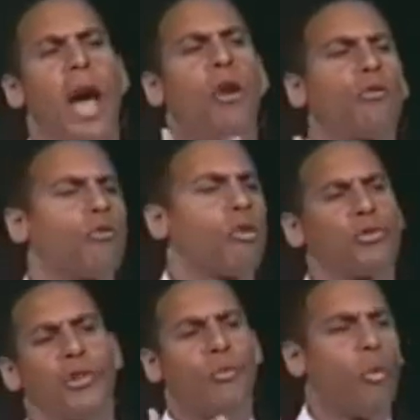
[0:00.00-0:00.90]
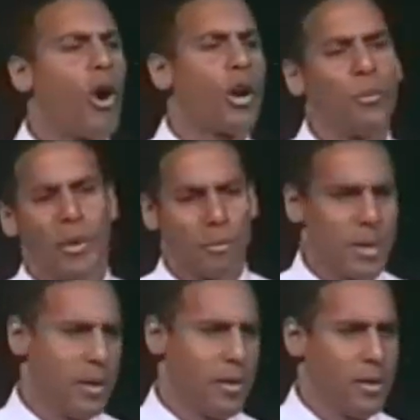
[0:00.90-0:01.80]
outgrowths of walking with me.
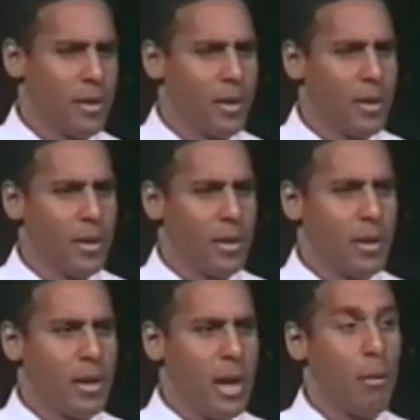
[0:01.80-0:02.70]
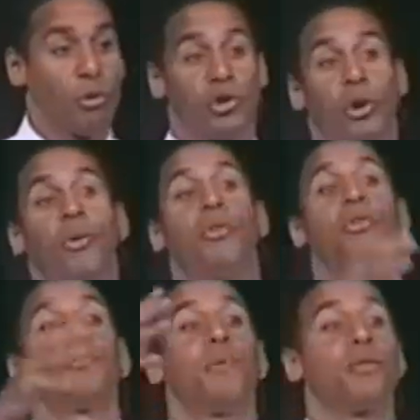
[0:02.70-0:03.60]
I will show you
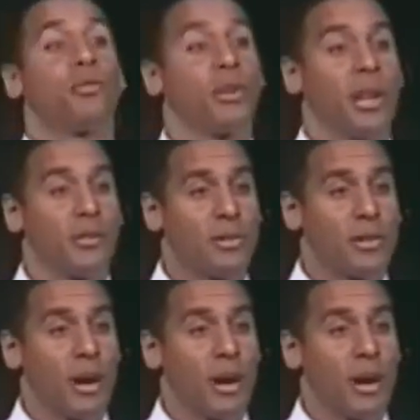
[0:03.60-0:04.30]
your spiritual gifts.